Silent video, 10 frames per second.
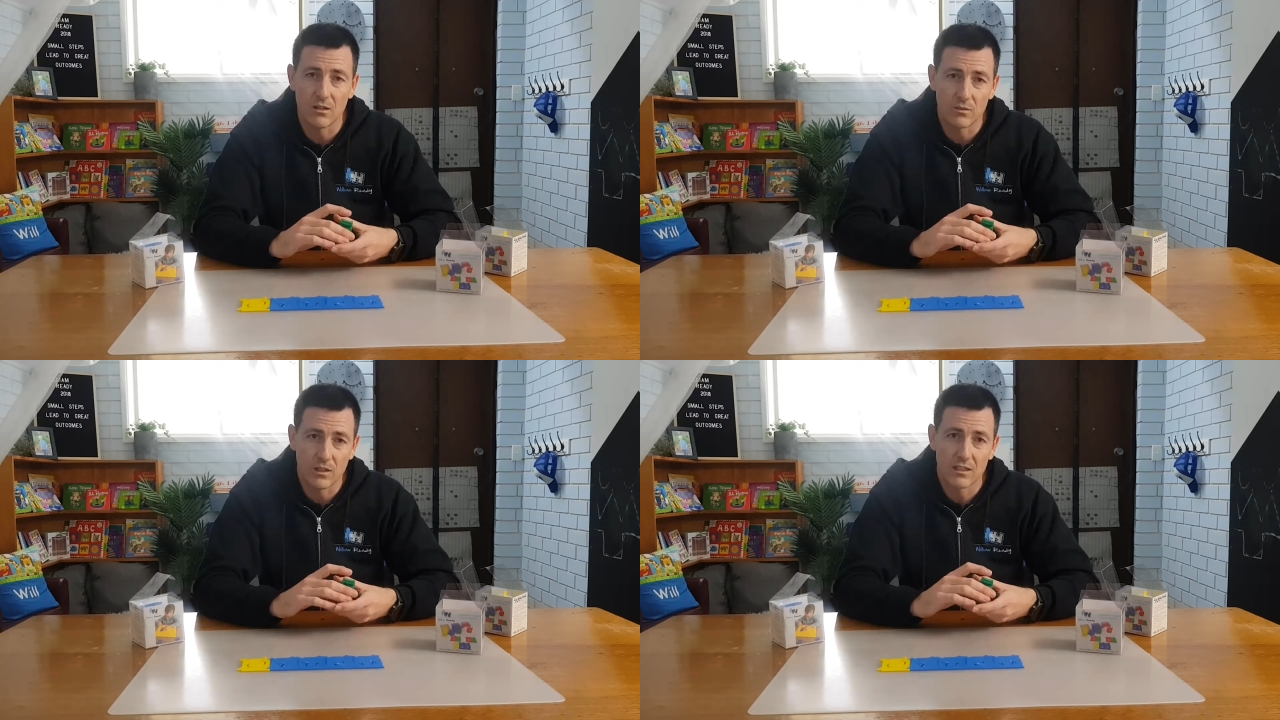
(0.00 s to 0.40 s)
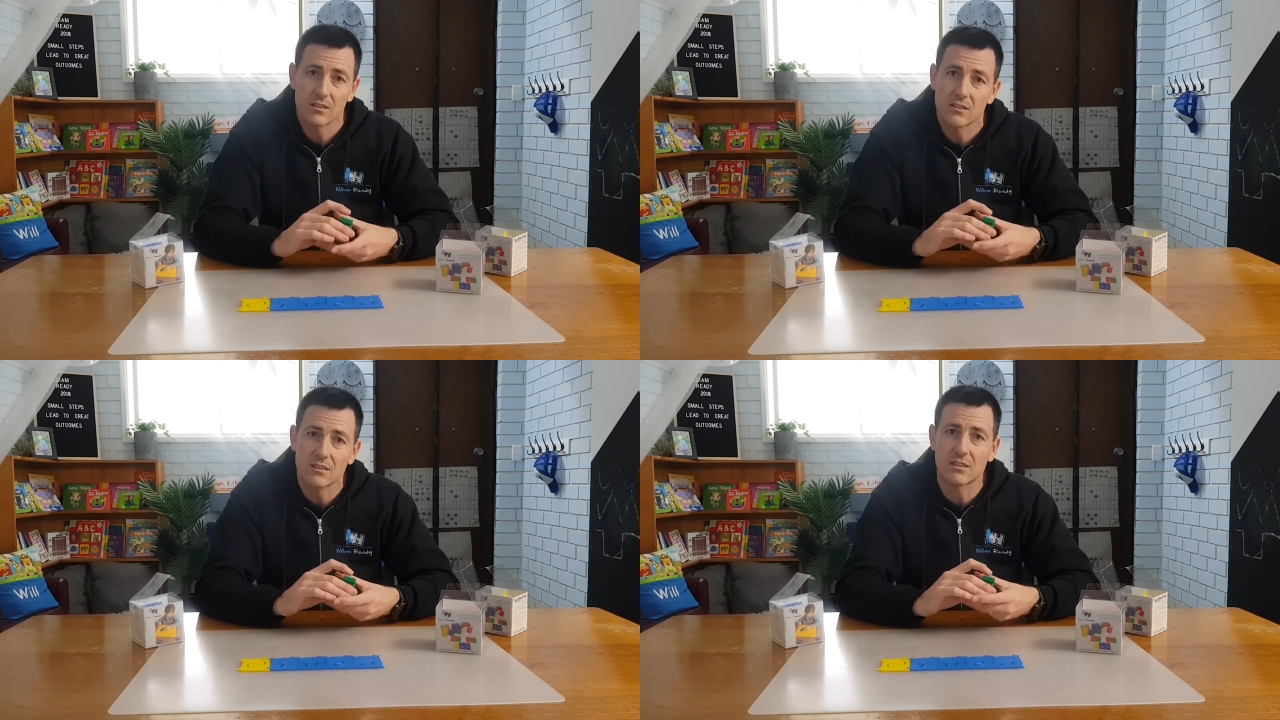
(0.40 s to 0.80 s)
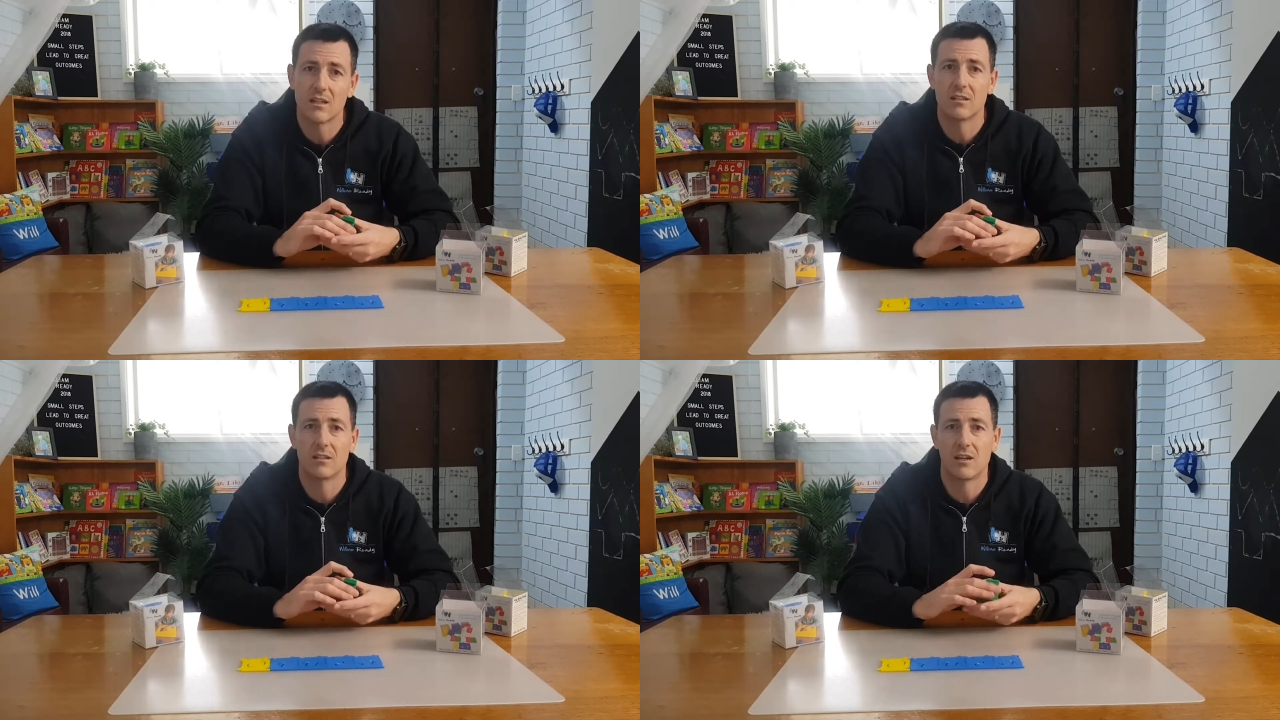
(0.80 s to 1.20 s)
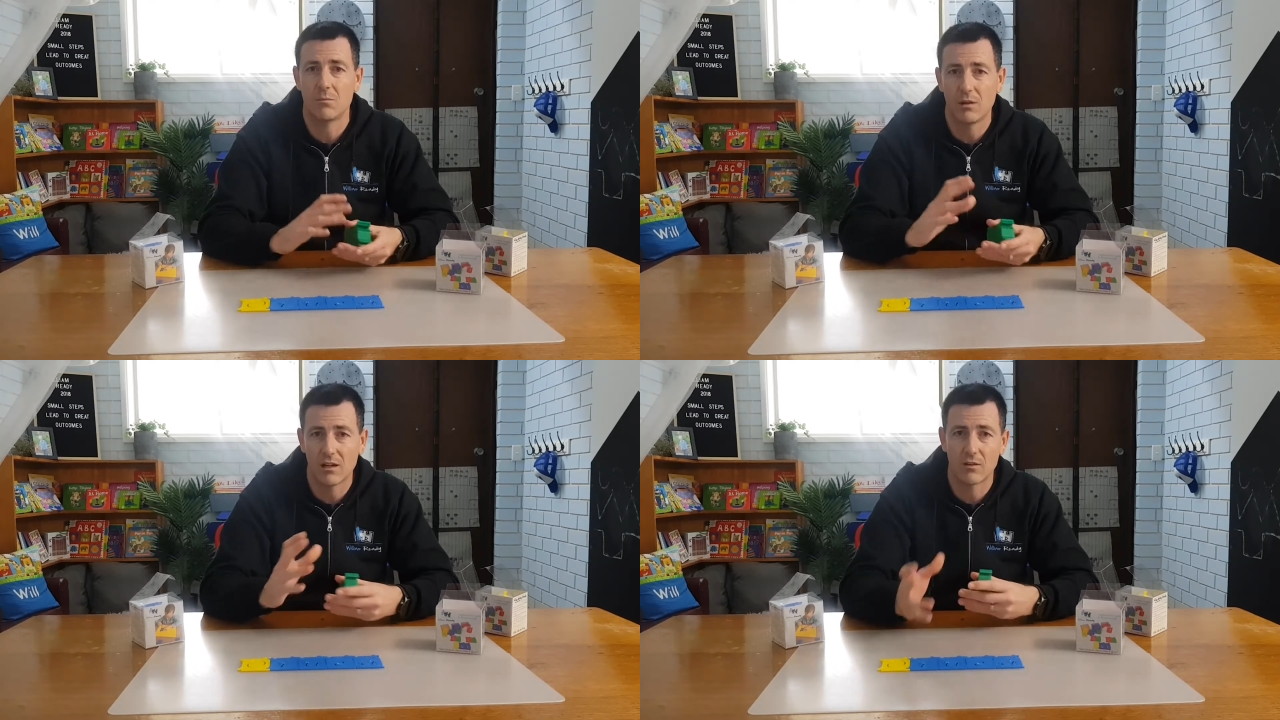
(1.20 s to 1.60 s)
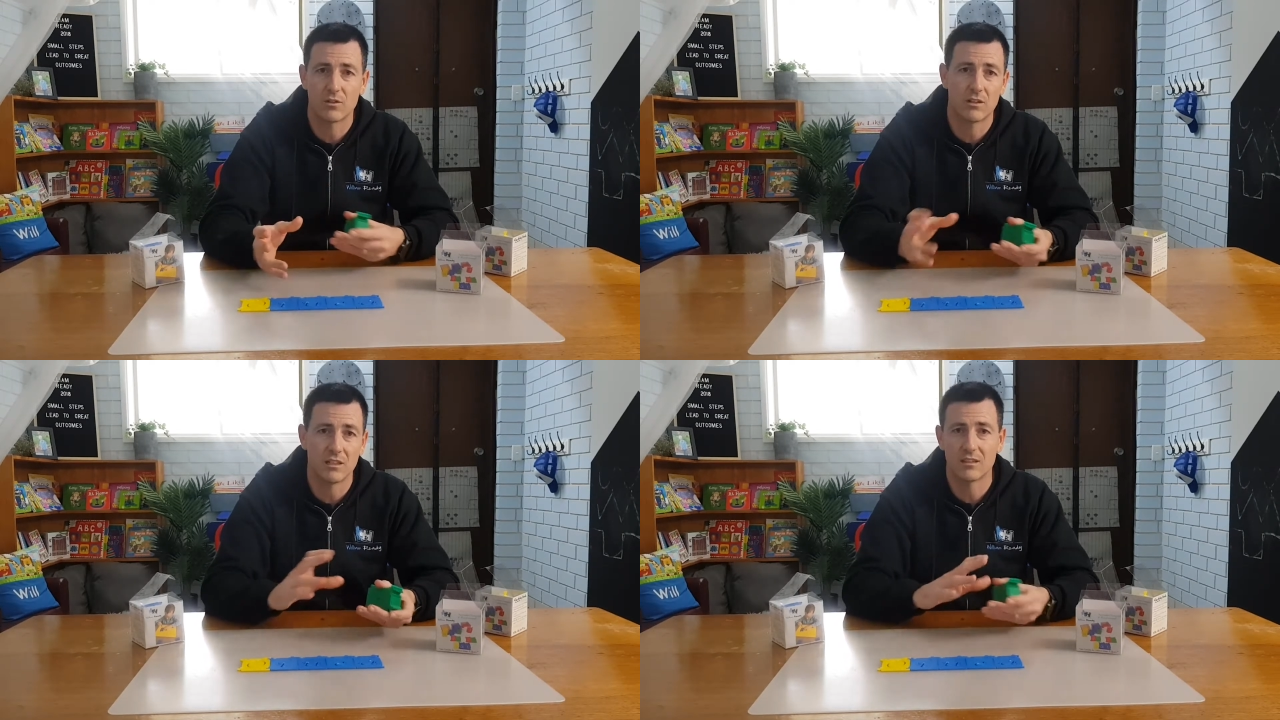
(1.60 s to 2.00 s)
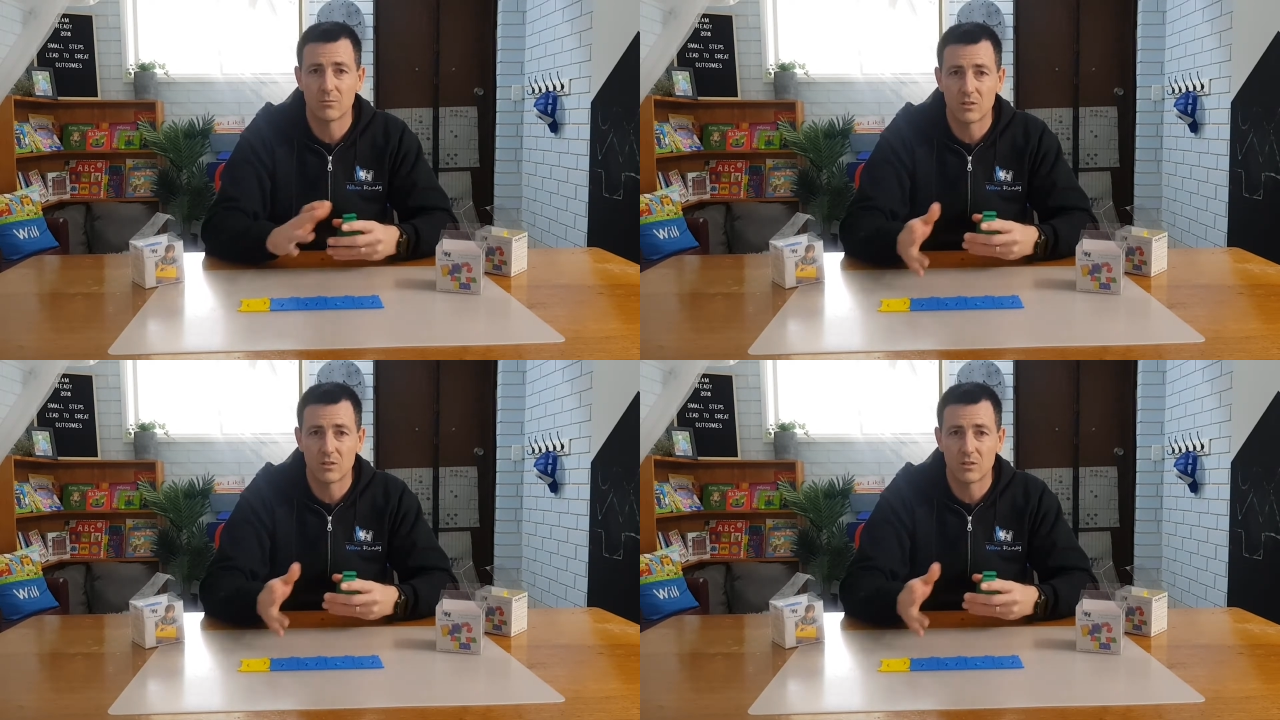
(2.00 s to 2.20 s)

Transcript: of letters and being able to click them